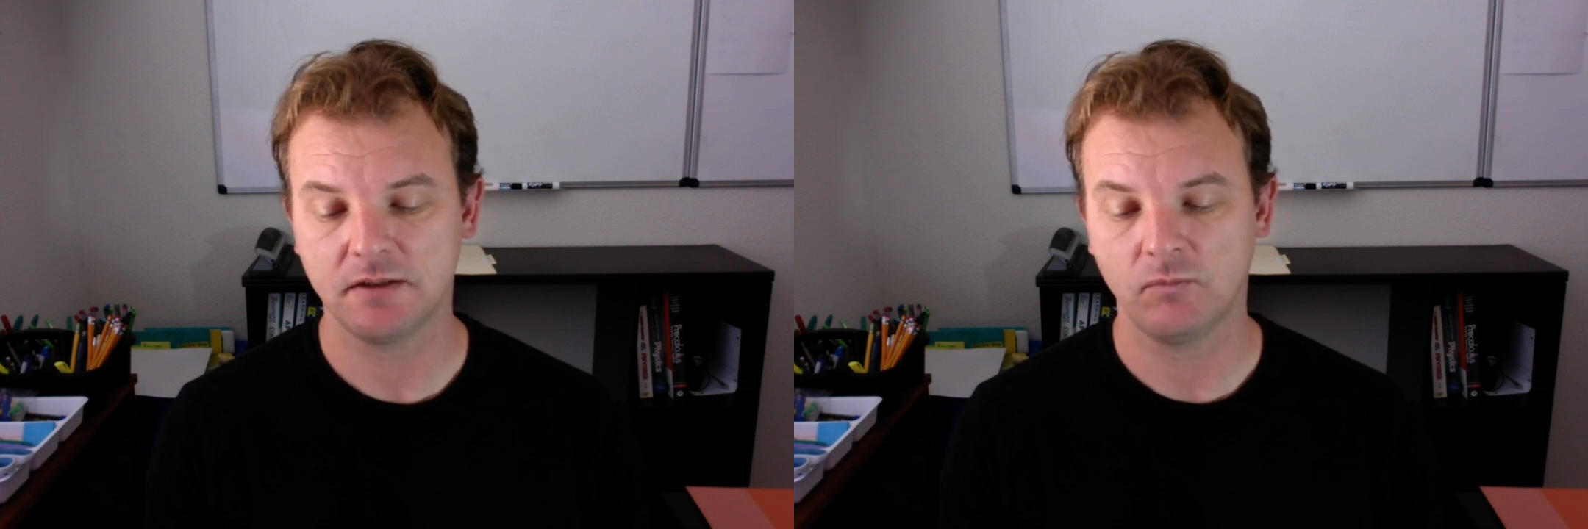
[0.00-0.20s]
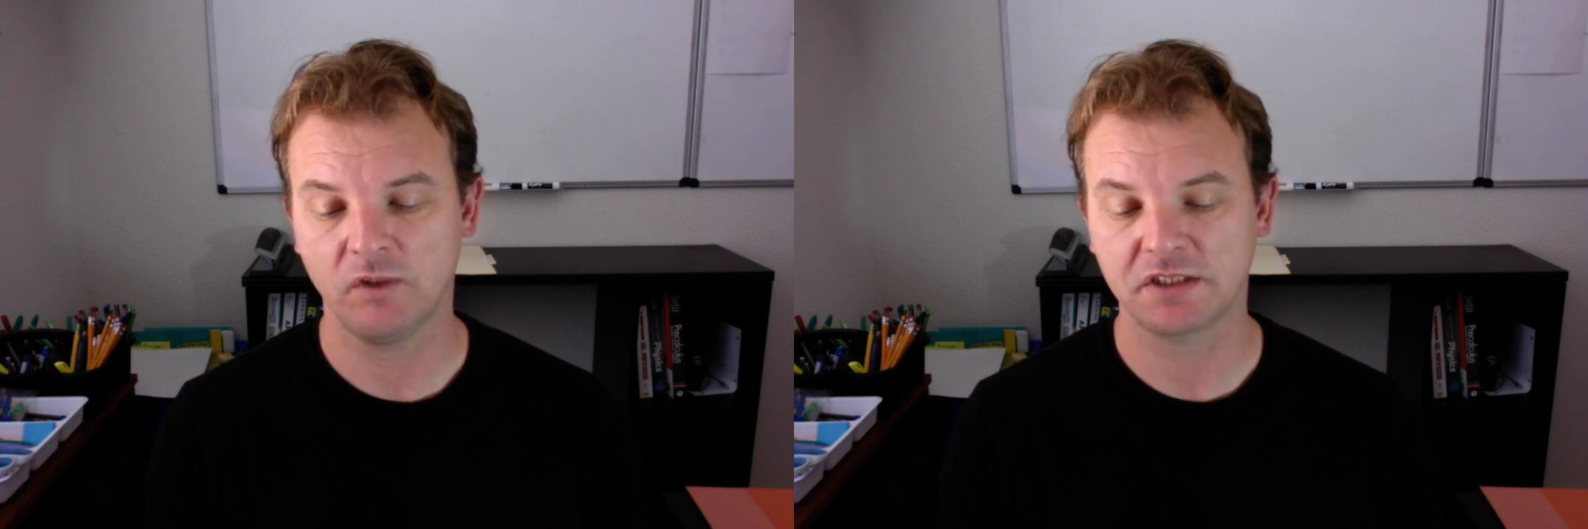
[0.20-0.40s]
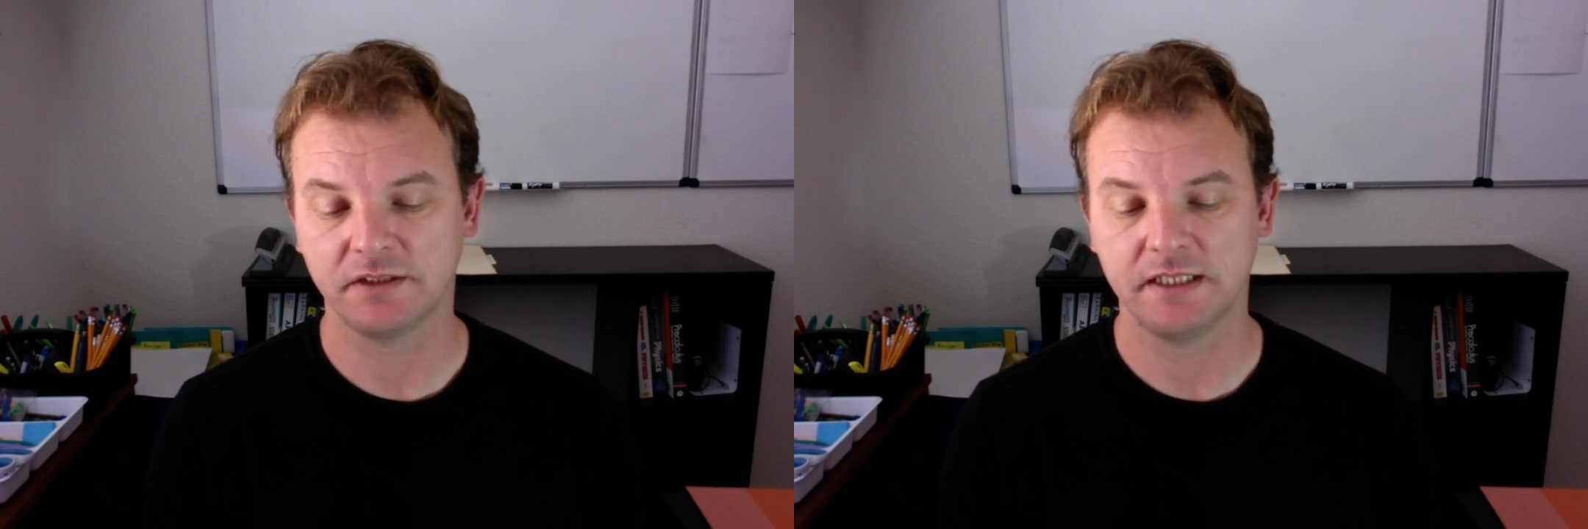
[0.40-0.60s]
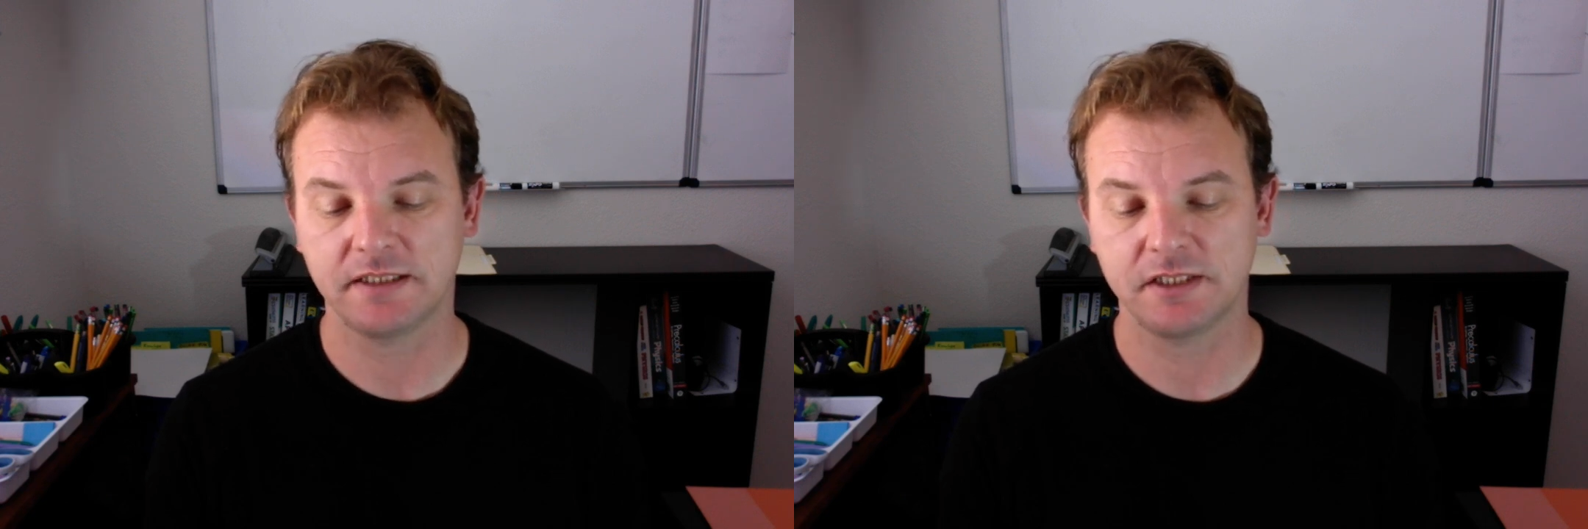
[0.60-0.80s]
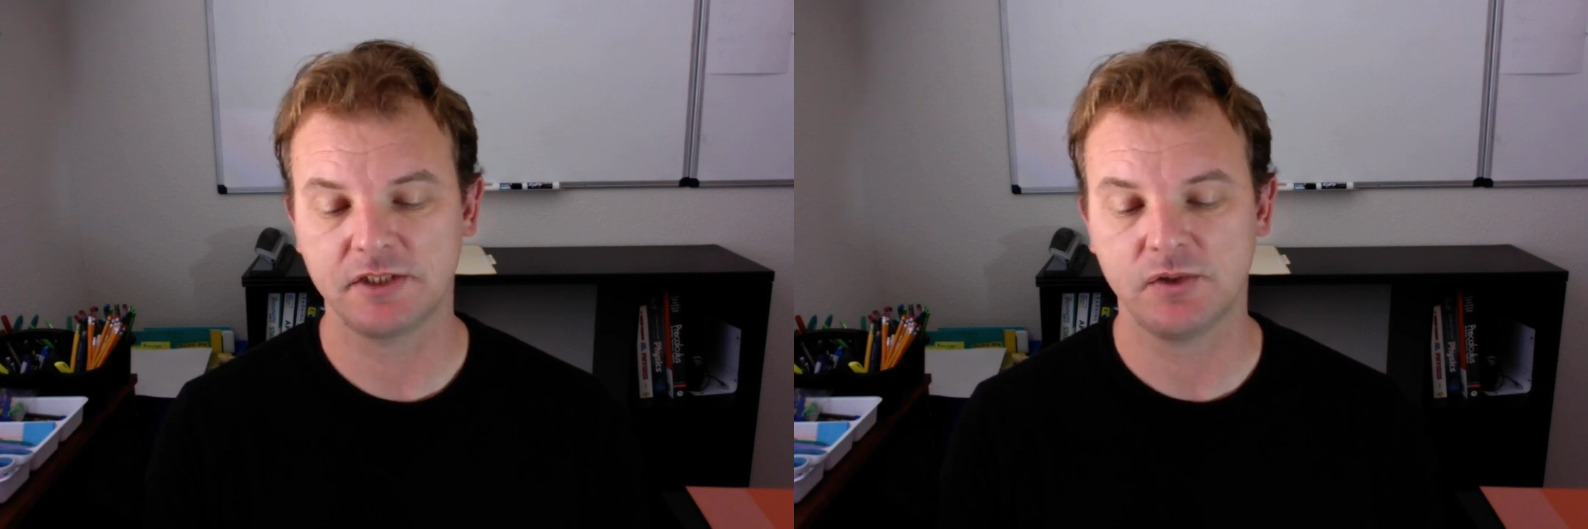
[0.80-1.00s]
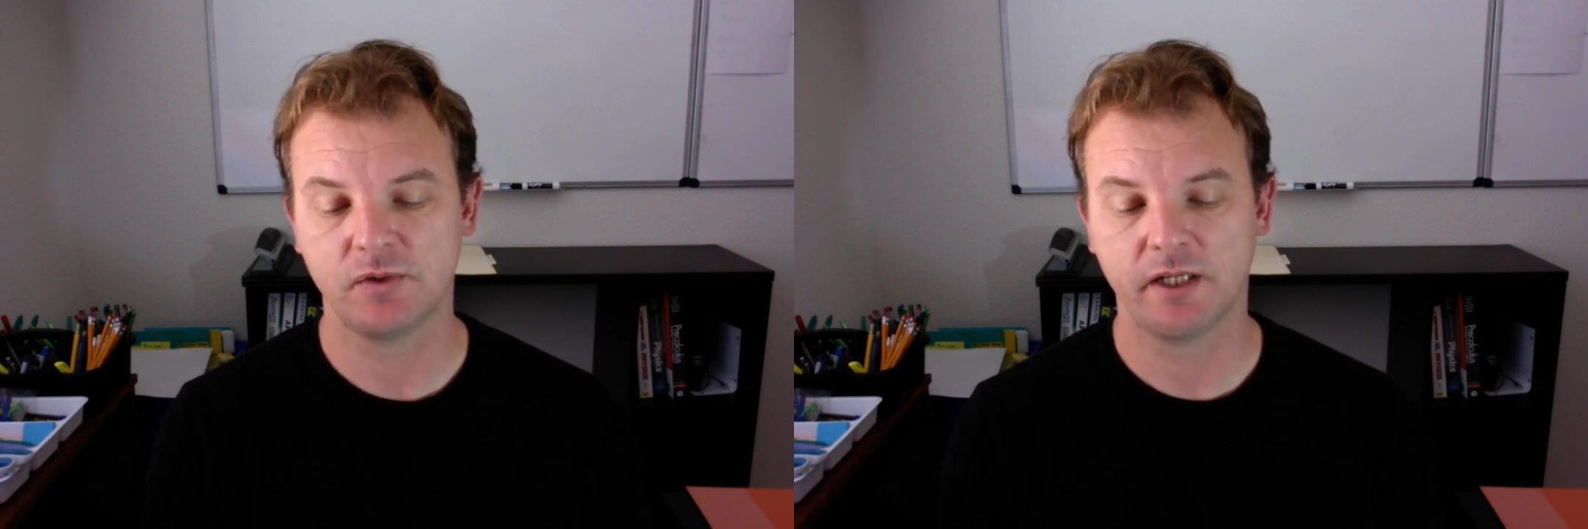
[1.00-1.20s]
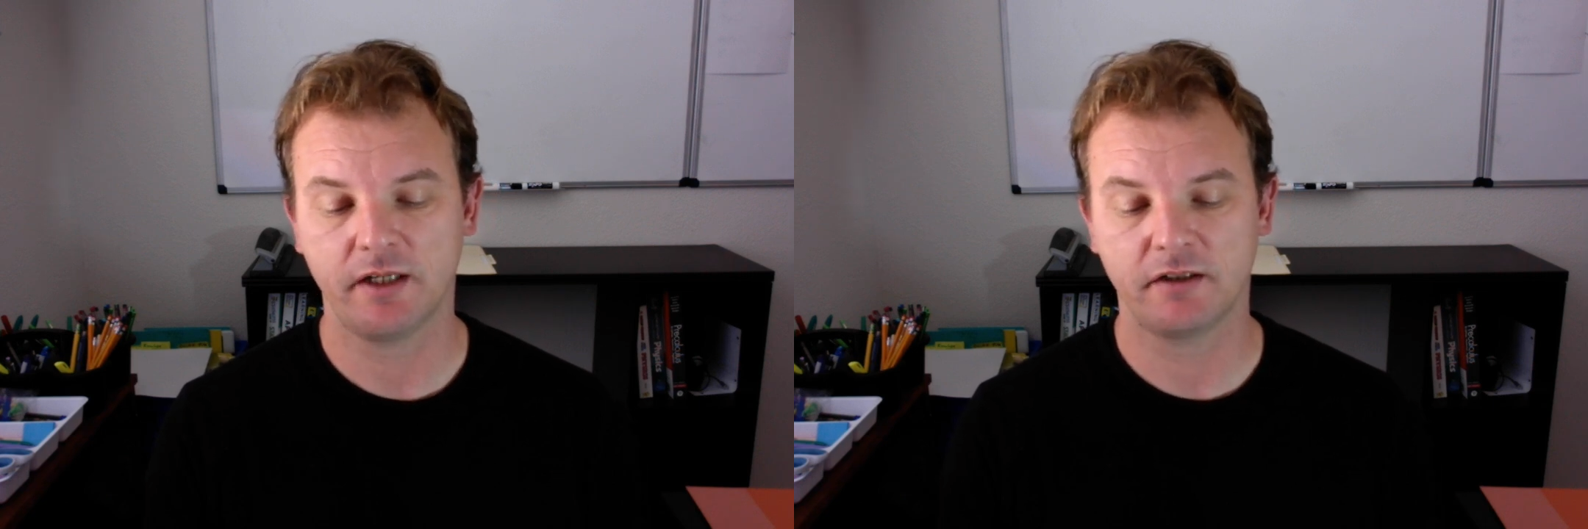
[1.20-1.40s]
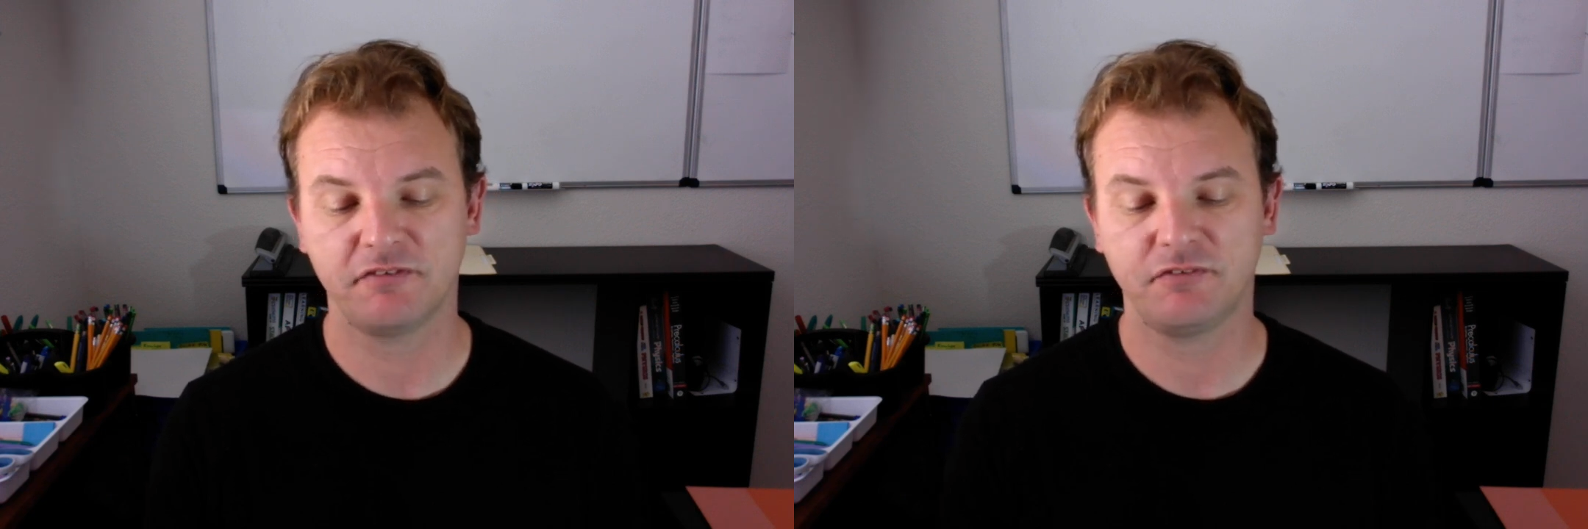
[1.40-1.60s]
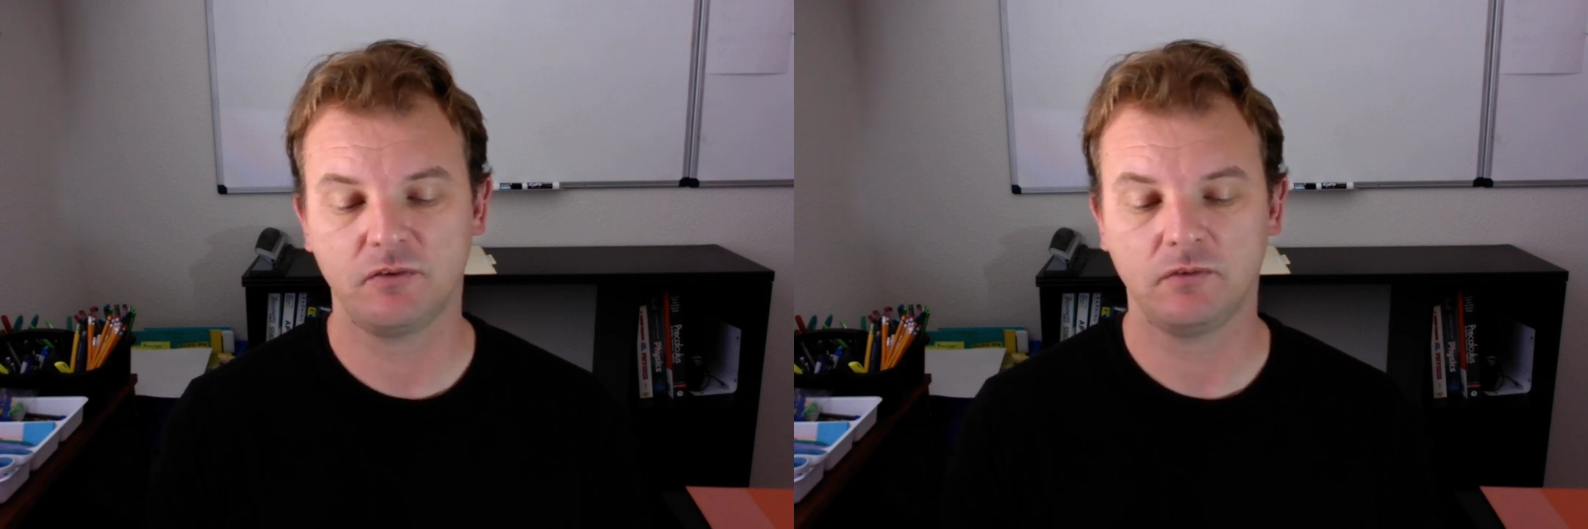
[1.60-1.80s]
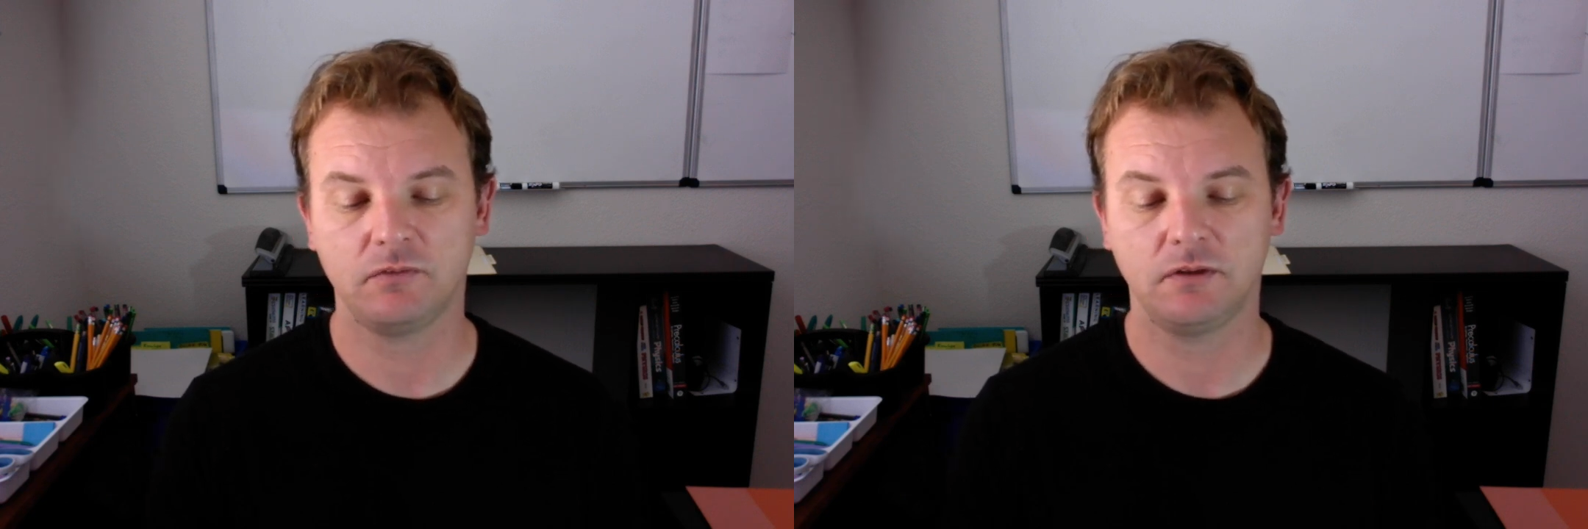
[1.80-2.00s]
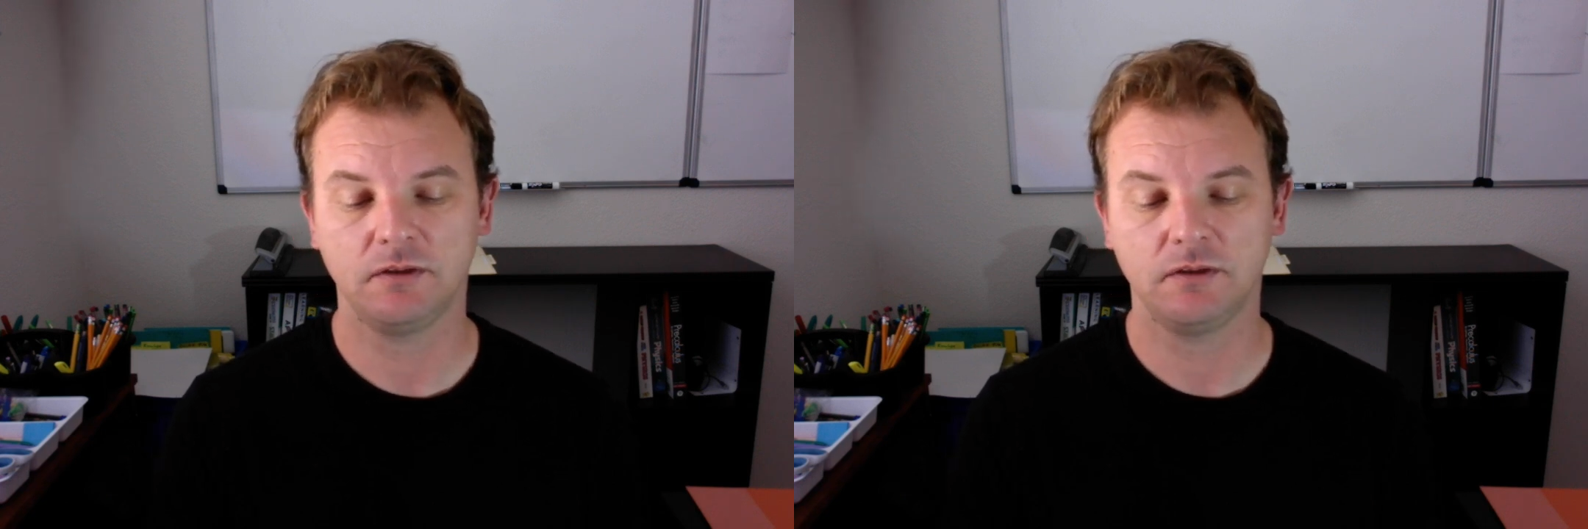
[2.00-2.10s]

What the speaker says: which leads us to careful